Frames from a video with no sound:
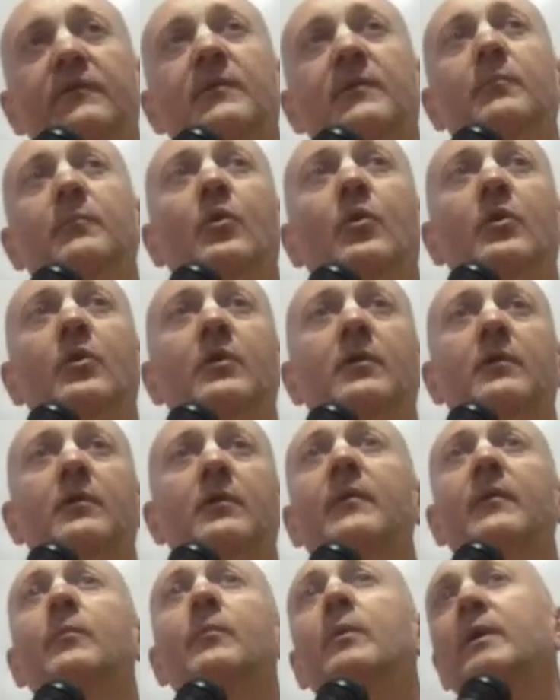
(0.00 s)
more
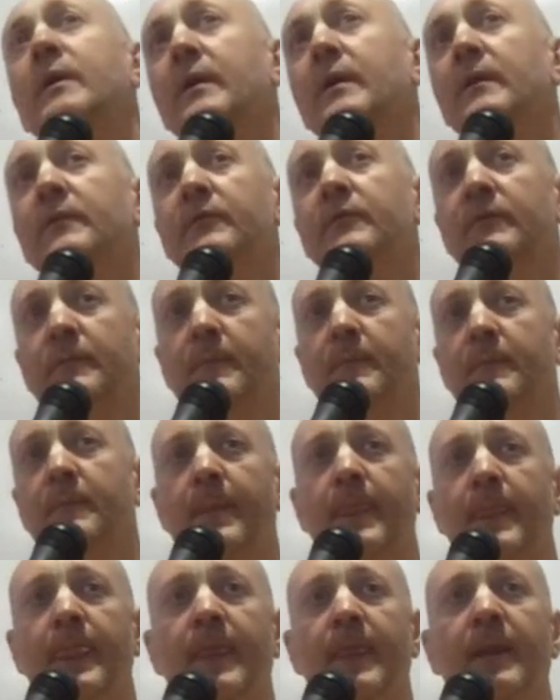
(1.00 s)
somewhere else,
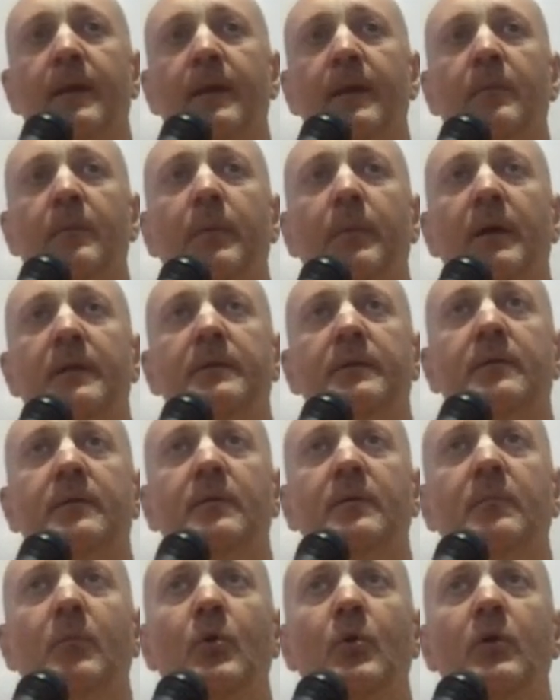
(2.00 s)
but
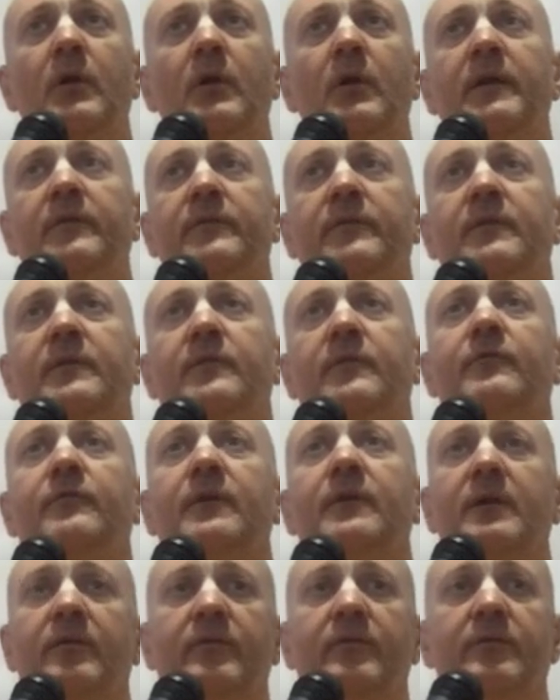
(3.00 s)
more or less it's
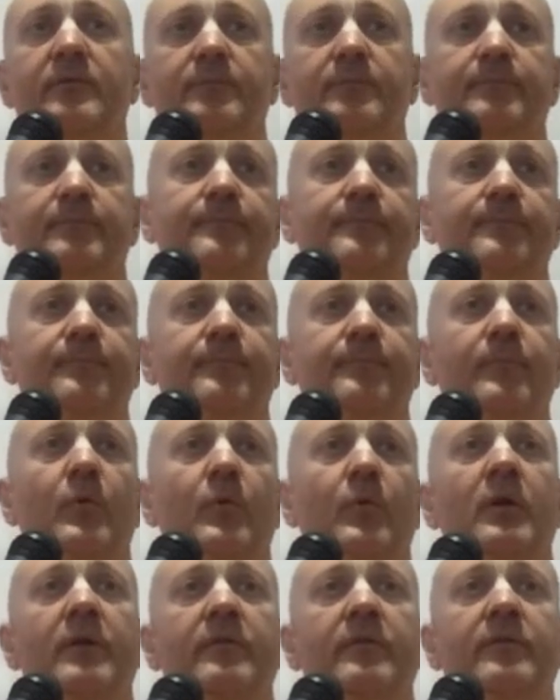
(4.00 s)
fixed. More or
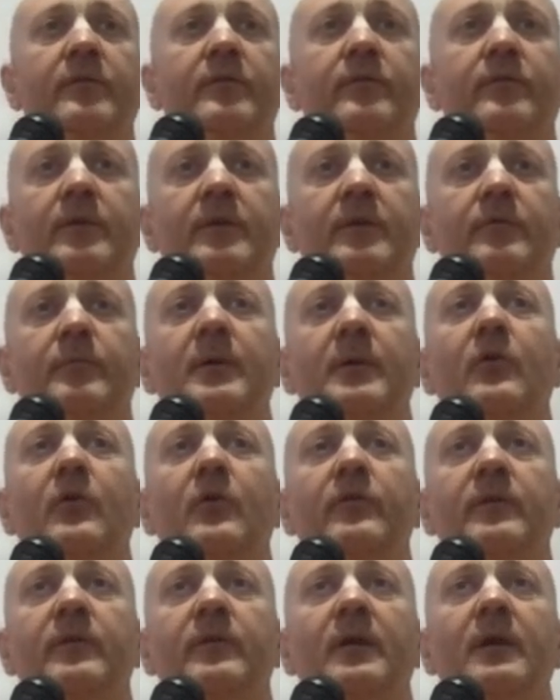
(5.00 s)
less it's fixed
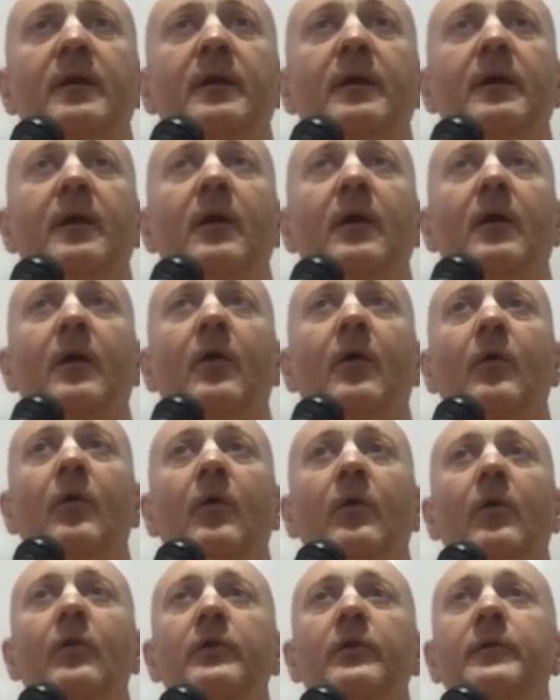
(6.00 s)
because
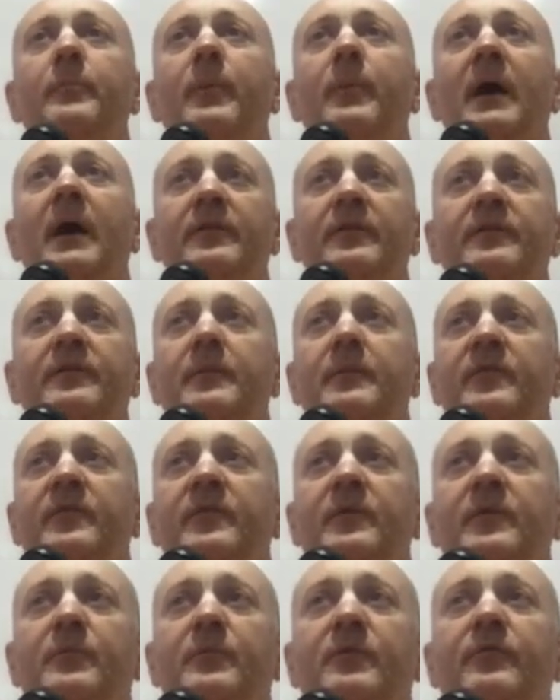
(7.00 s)
all the pastimes he
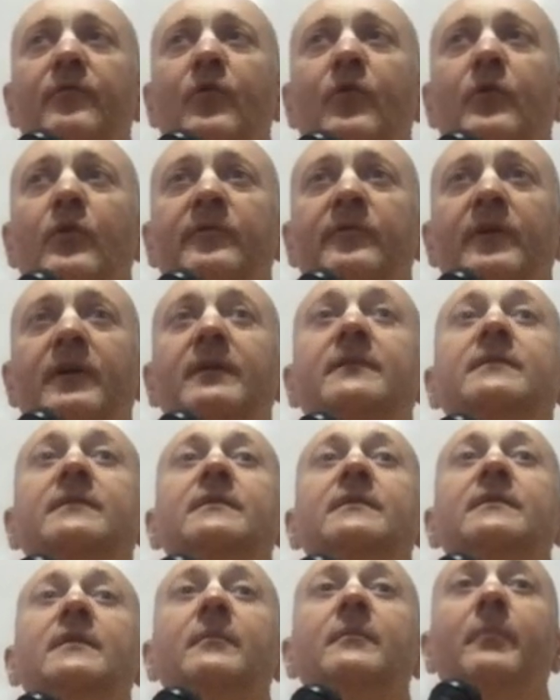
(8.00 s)
performs are
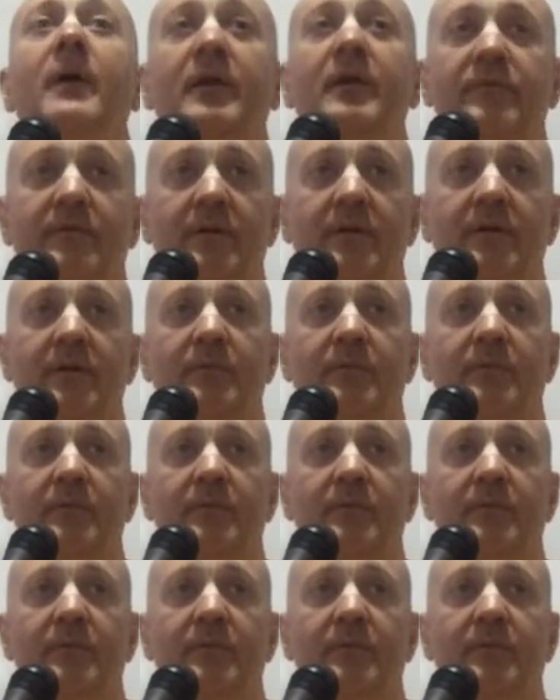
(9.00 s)
eternal pastimes.